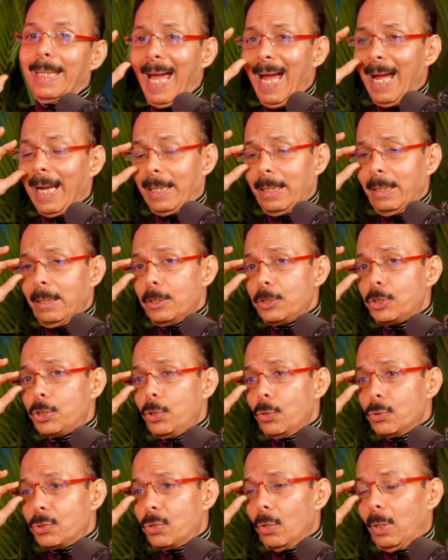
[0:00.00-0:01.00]
Then
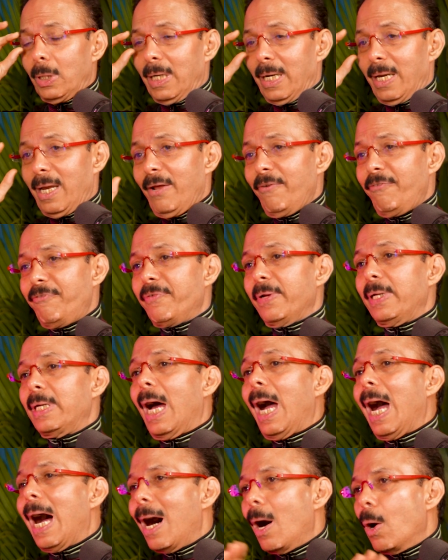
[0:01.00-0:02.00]
she used to live
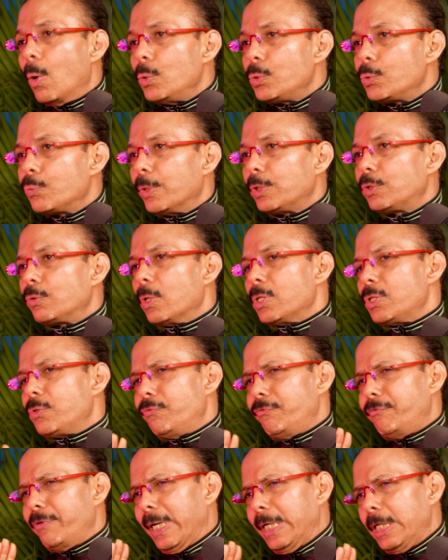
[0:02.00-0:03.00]
in a house which
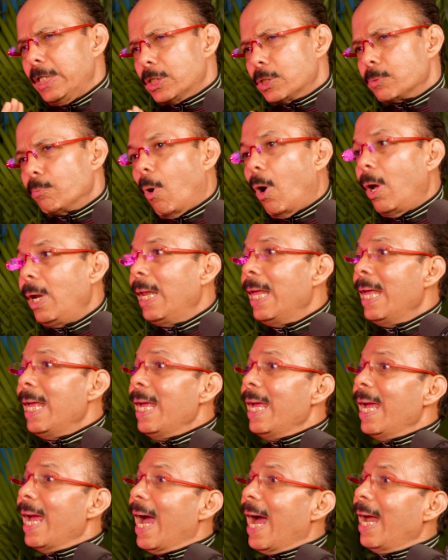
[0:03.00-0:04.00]
was very small,
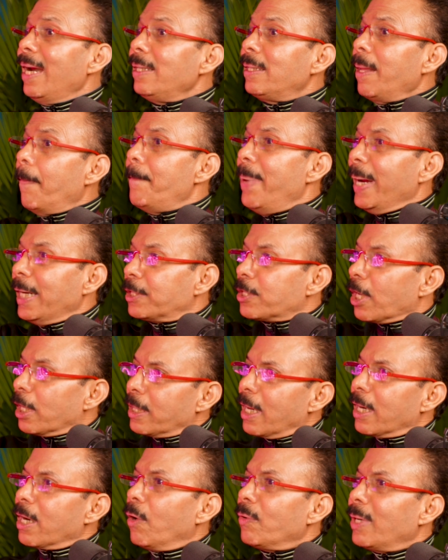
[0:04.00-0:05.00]
and the big
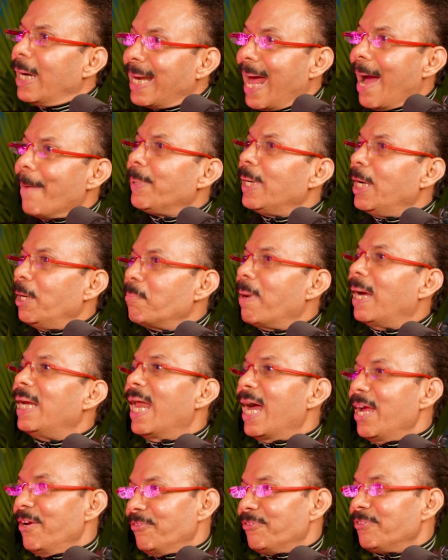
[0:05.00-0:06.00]
turnaround had happened in
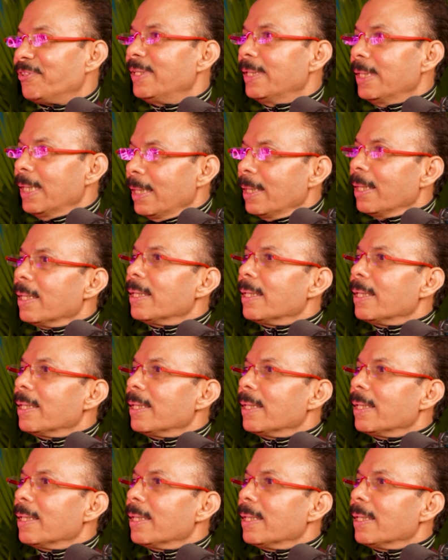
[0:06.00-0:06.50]
my life.